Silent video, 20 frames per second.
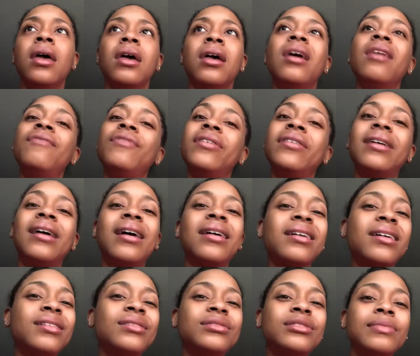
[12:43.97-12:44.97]
If you're not
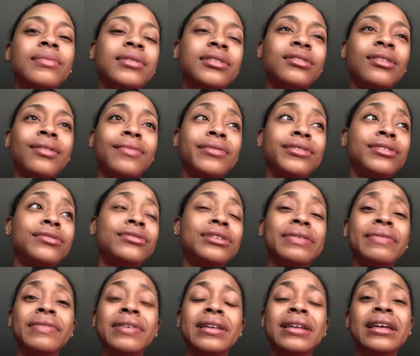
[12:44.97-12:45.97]
customer service
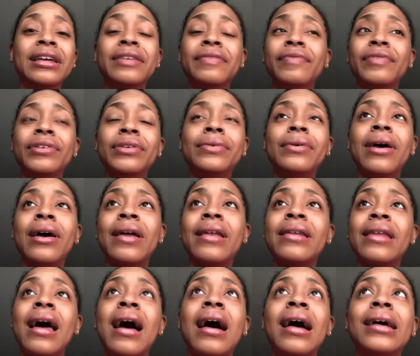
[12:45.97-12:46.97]
driven, if you are
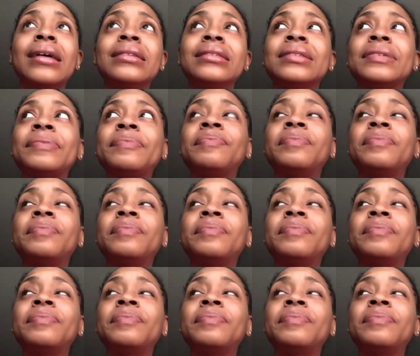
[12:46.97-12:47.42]
not